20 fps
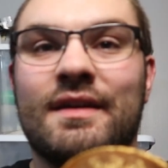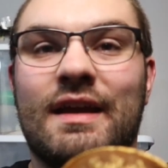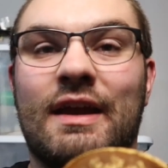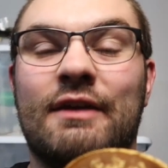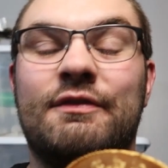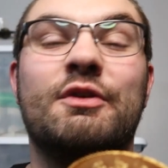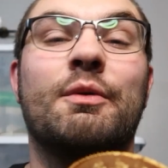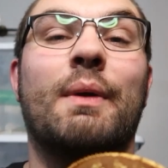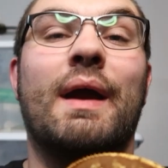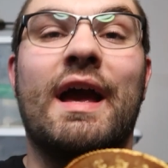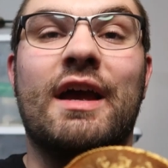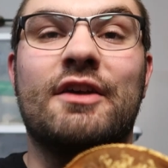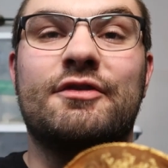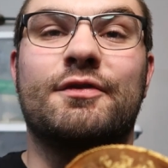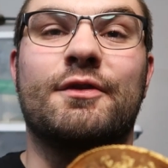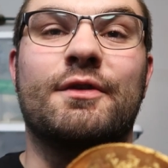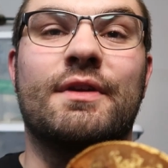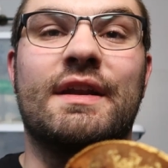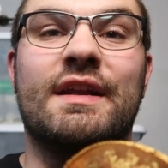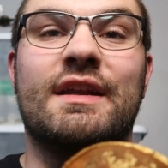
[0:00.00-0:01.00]
if you
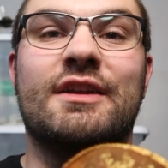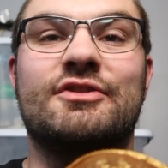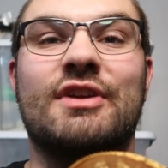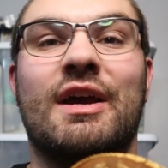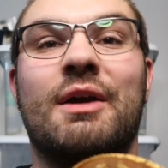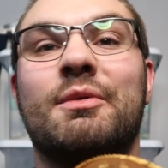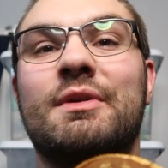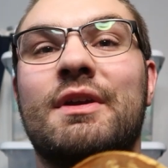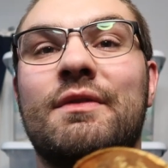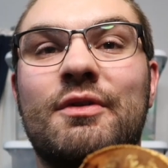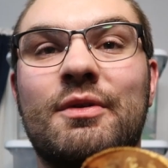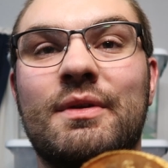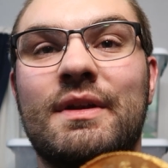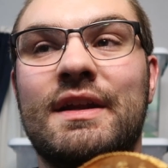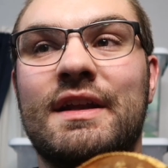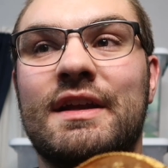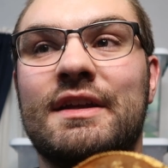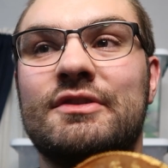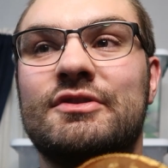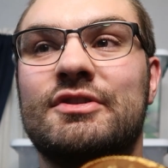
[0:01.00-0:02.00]
ask for lineage, I'll give you
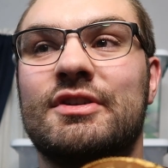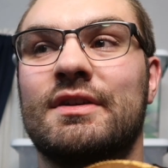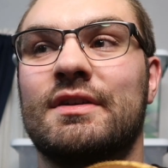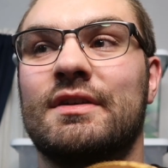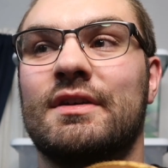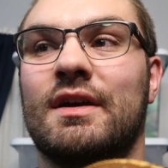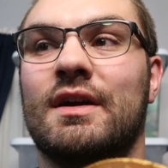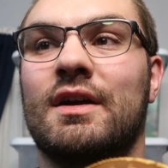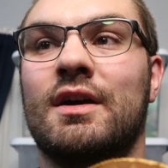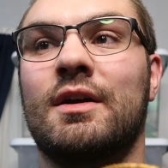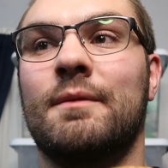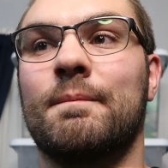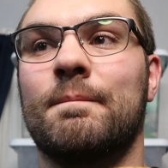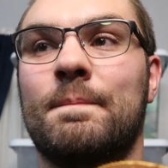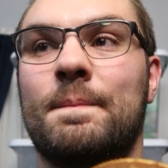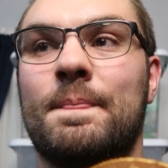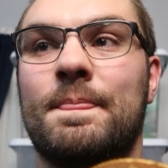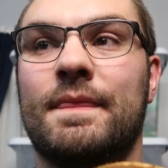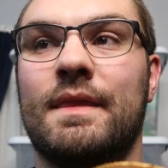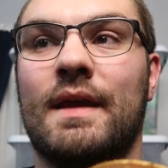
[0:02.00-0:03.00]
lineage.
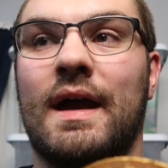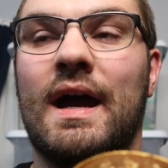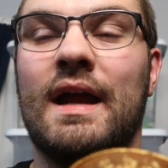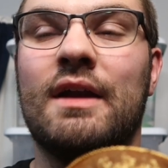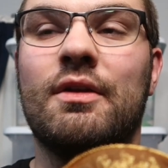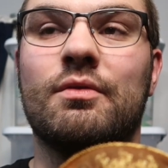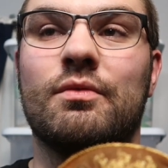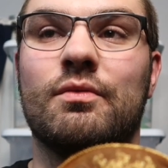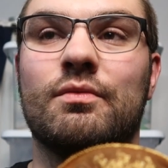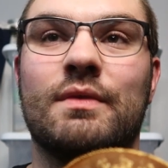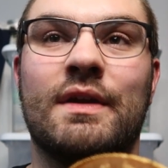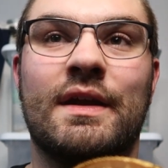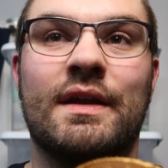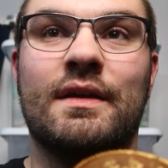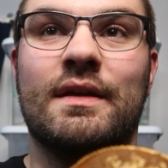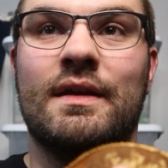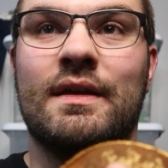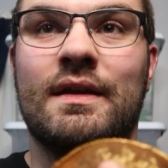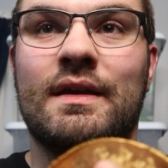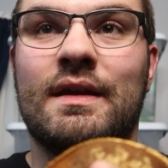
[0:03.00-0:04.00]
I don't
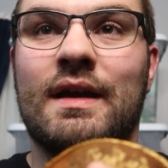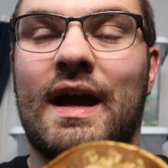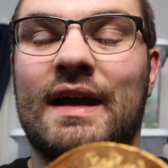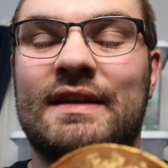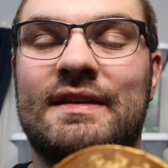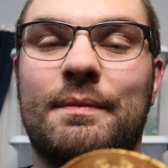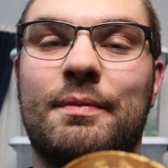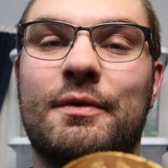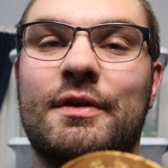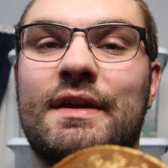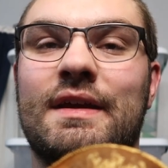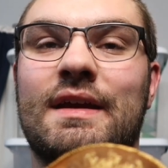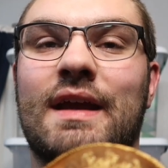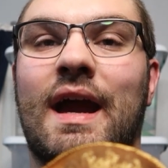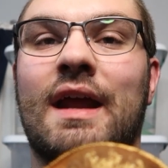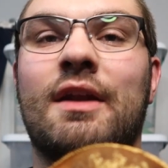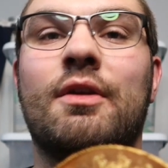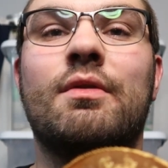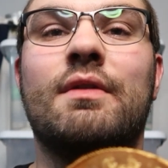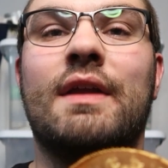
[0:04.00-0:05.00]

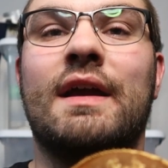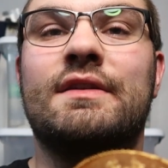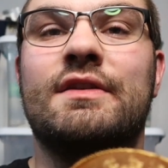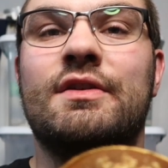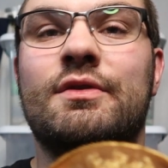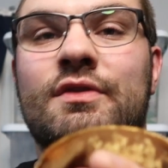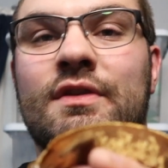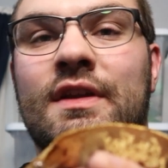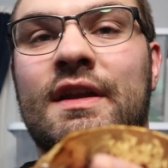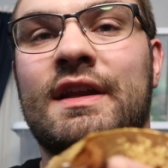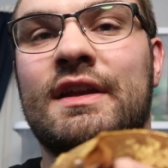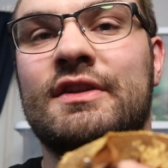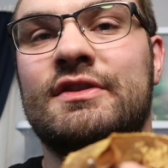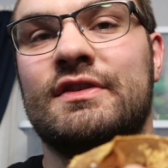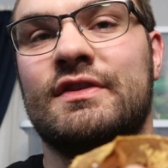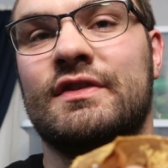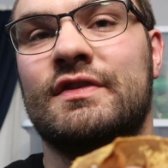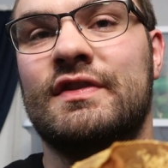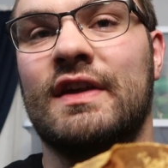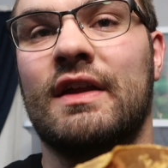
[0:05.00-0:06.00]
like to use lineage
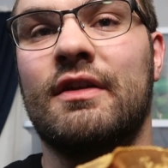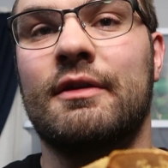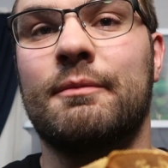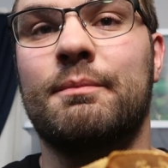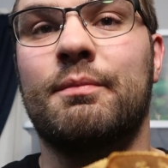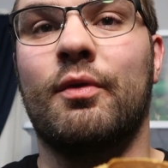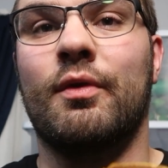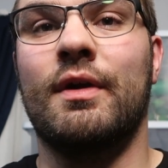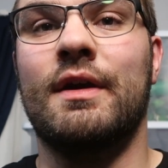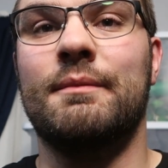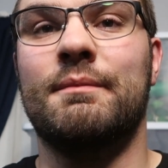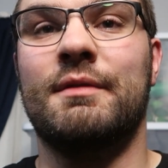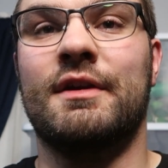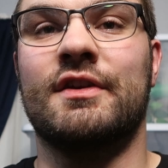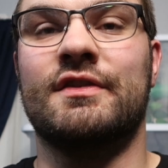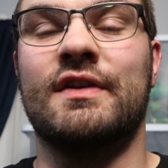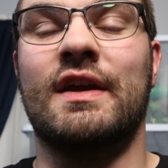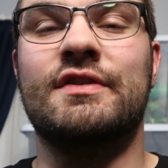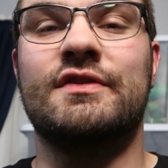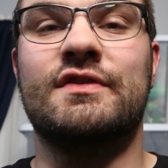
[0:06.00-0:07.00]
as a selling point,
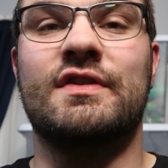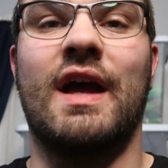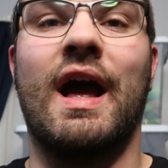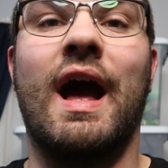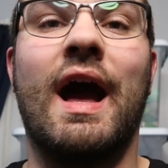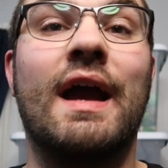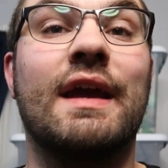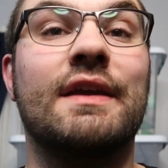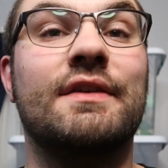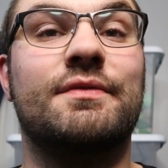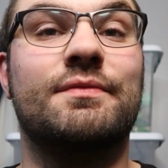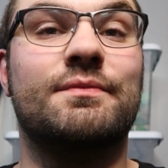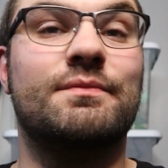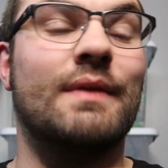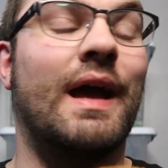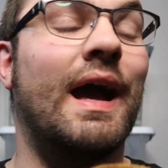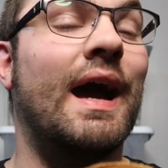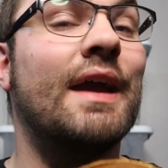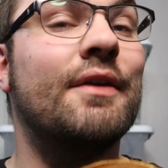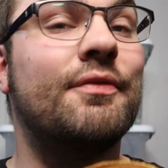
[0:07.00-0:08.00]
because I
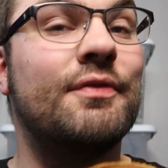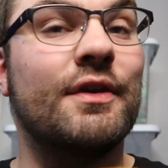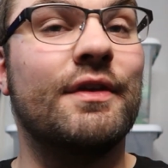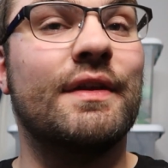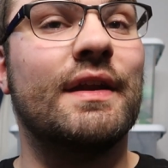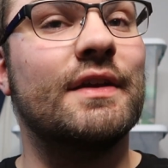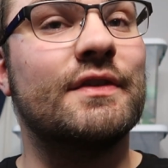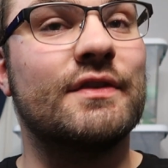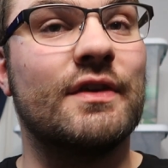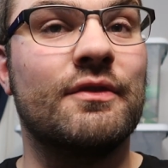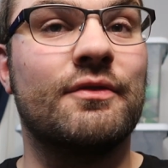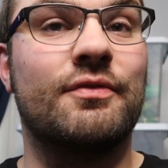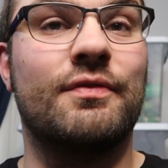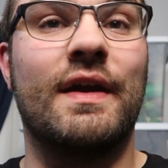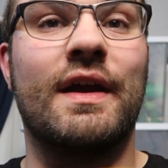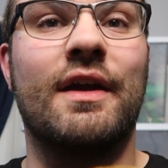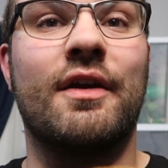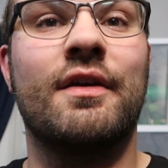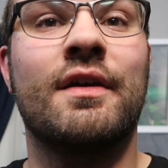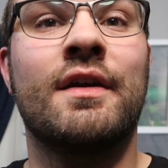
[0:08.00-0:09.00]
feel that it's
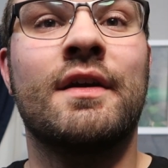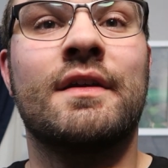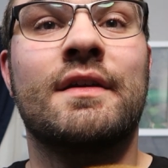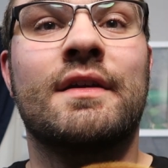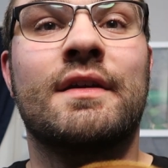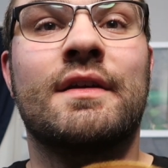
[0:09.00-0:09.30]
unfair,